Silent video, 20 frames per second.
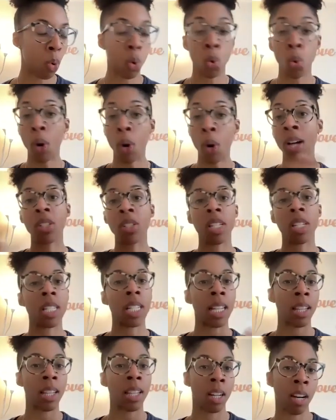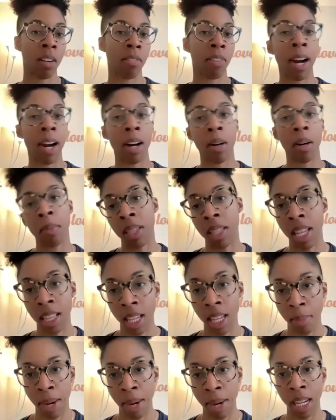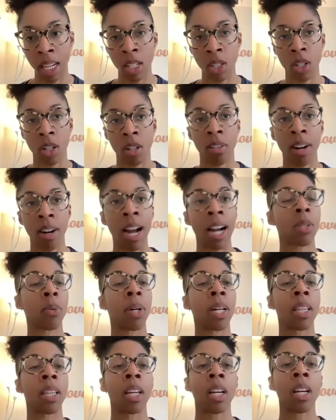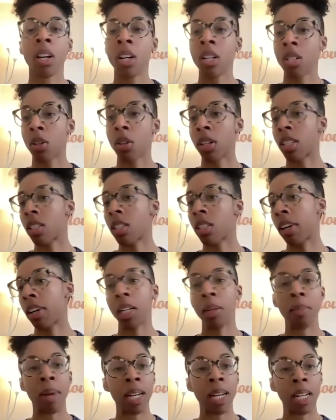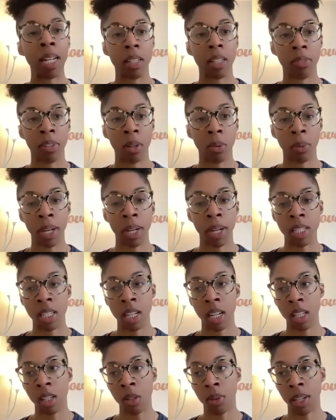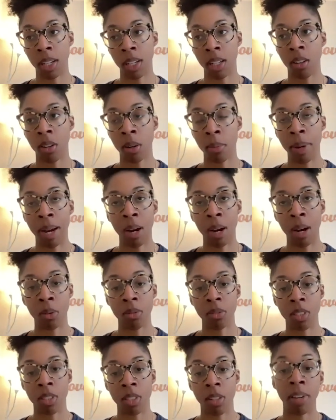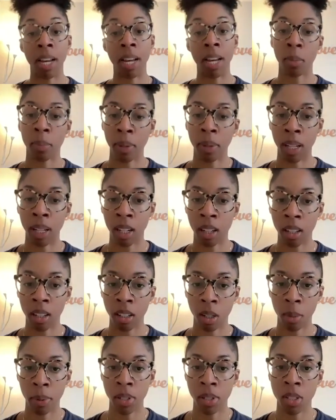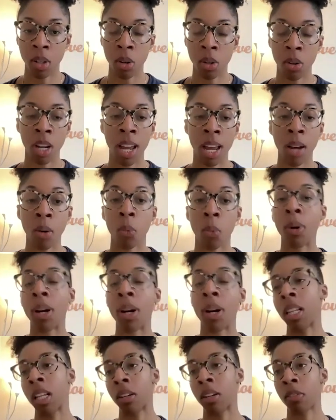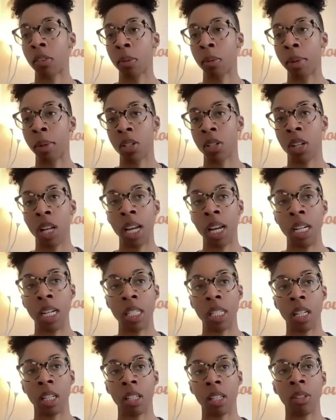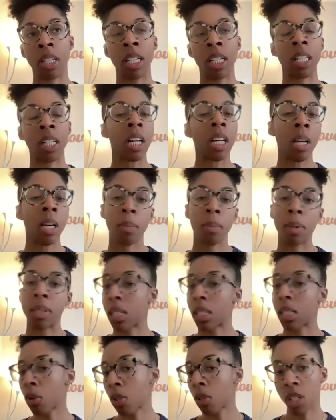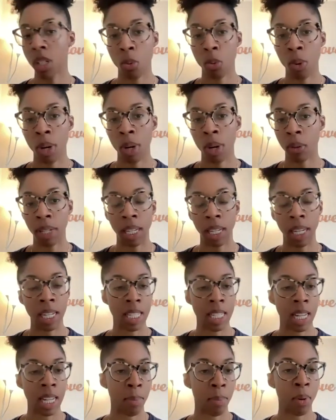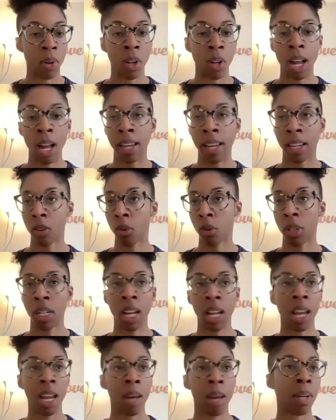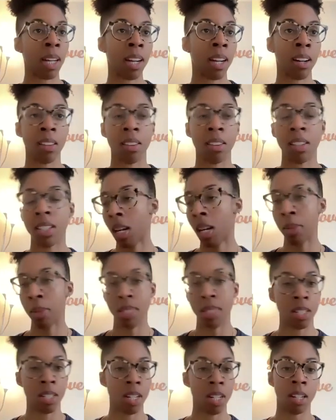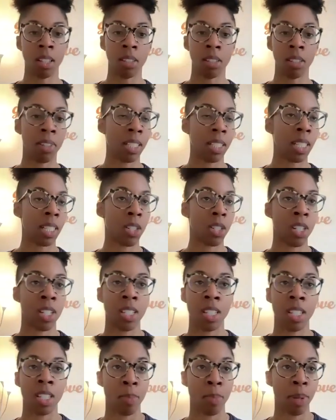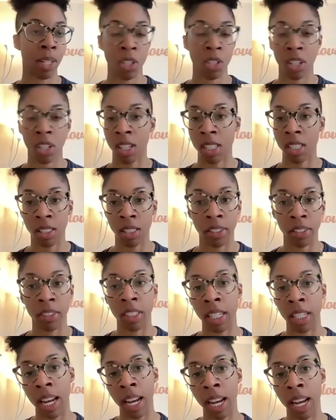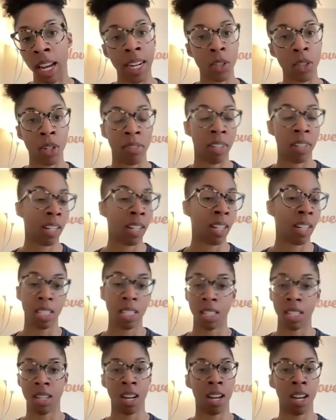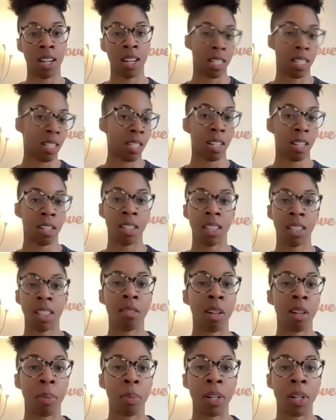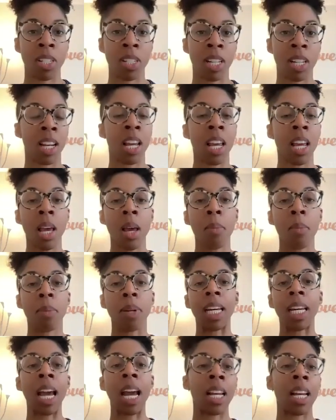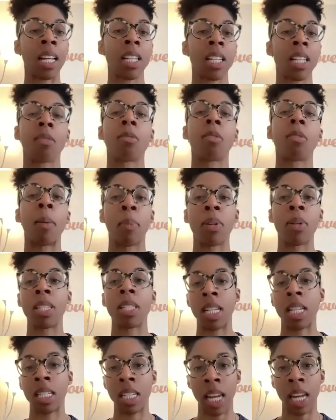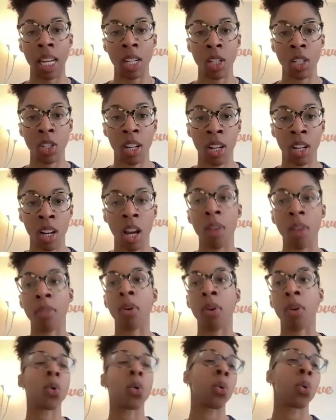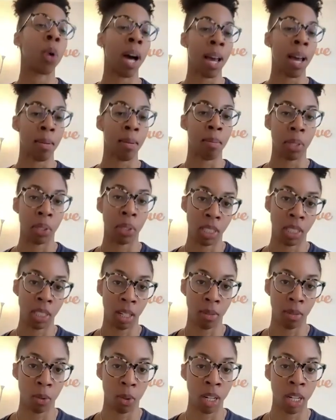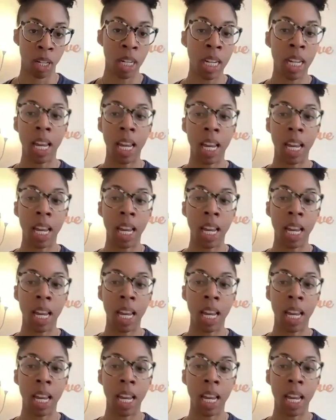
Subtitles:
who else is in their environment that they might interact with. So there's very many different ways that you can go about developing your persona and what the information that is included. But this was just one quick example. I threw a name in here. This name is entirely fictitious. This picture is literally AI driven. This is not necessarily a real person. But again, it's a representation of who I'm building for.